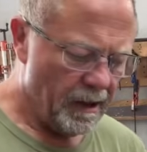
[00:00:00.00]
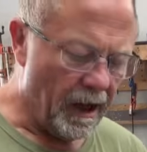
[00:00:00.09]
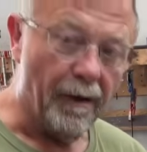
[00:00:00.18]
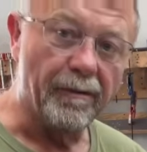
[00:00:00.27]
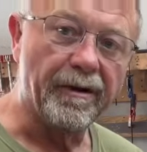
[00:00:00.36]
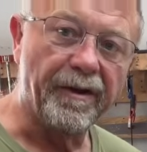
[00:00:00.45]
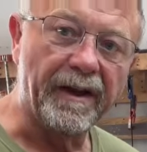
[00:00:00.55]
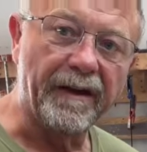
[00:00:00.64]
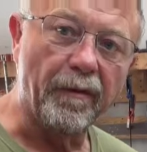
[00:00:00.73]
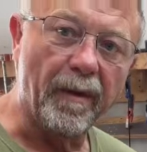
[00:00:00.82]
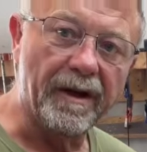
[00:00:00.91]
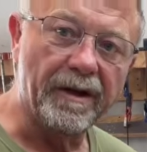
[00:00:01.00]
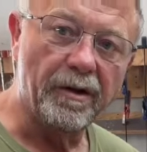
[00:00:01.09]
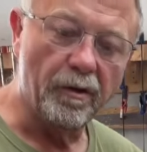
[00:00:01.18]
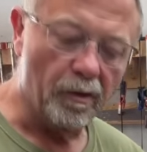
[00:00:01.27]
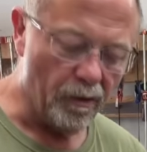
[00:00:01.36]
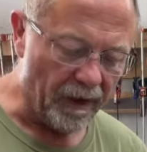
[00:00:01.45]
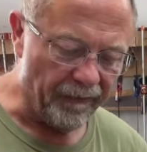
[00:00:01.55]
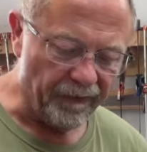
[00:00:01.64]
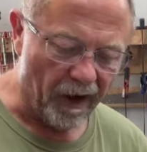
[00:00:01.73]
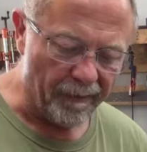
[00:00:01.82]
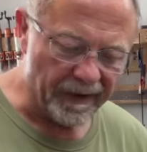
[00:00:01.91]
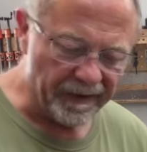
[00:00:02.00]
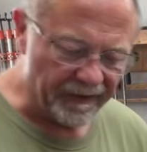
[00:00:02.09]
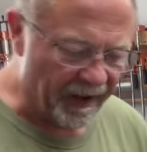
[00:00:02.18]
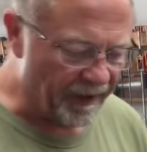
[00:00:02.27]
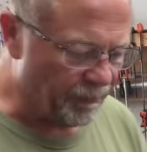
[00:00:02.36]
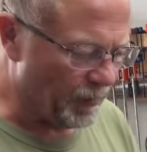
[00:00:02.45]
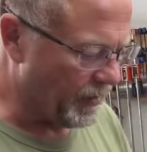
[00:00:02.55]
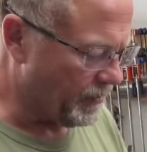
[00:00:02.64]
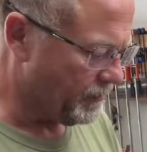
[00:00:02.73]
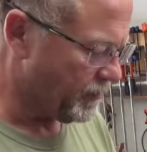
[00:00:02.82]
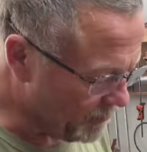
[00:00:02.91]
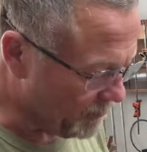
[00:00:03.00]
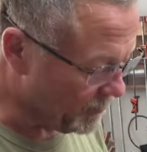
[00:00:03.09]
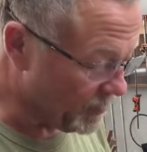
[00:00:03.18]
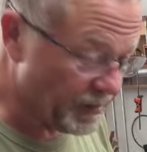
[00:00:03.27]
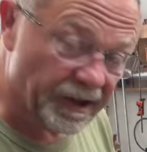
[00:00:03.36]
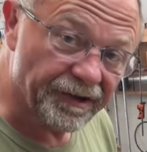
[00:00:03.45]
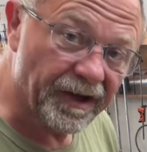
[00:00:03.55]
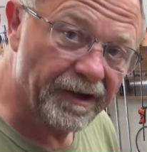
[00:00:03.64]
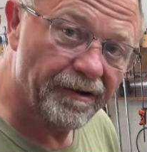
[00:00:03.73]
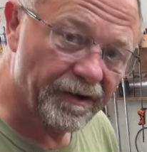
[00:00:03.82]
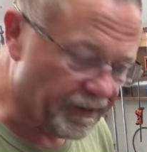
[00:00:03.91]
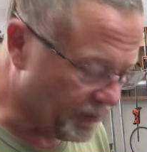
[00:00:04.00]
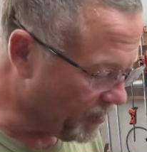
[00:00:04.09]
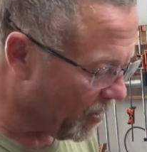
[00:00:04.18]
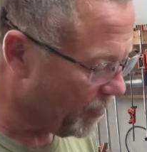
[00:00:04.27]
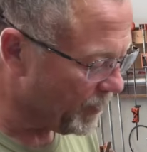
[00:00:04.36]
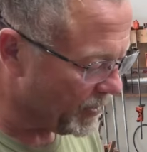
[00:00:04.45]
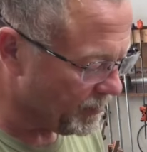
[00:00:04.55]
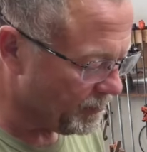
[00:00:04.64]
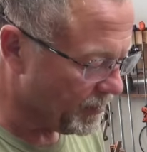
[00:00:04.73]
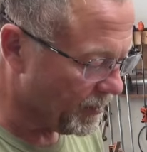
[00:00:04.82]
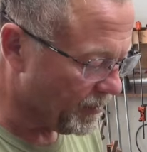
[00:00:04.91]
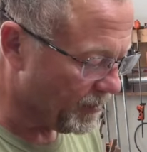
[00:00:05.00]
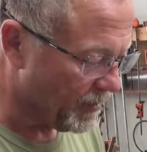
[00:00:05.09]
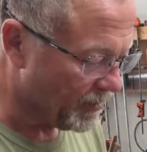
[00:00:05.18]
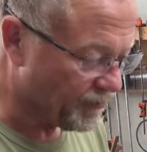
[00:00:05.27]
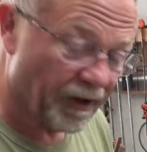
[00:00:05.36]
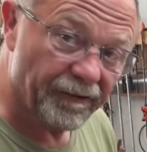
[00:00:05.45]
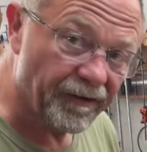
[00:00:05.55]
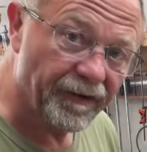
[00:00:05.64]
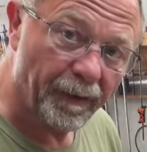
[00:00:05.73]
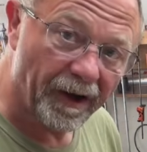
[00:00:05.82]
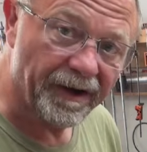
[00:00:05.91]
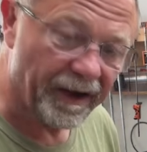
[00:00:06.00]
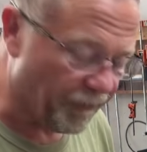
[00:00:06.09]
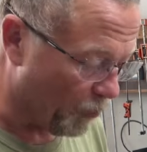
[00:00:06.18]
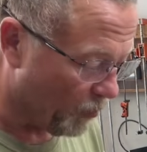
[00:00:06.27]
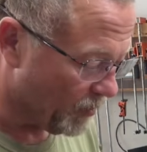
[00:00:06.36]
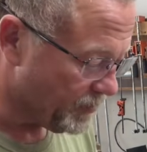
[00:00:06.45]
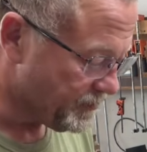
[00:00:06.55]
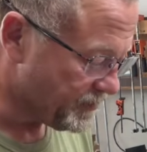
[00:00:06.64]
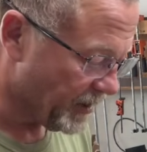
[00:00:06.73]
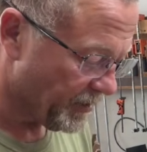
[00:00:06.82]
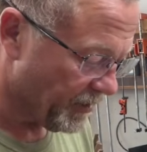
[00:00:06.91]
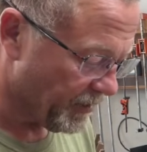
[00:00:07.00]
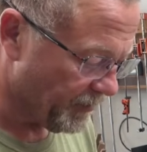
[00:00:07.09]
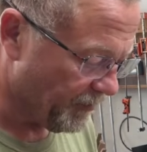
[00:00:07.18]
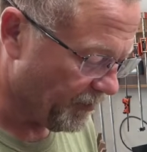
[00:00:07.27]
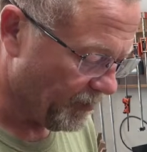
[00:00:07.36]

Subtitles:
I want to thank everybody who left comments last week. Continue to comment. I try to respond to everyone that does.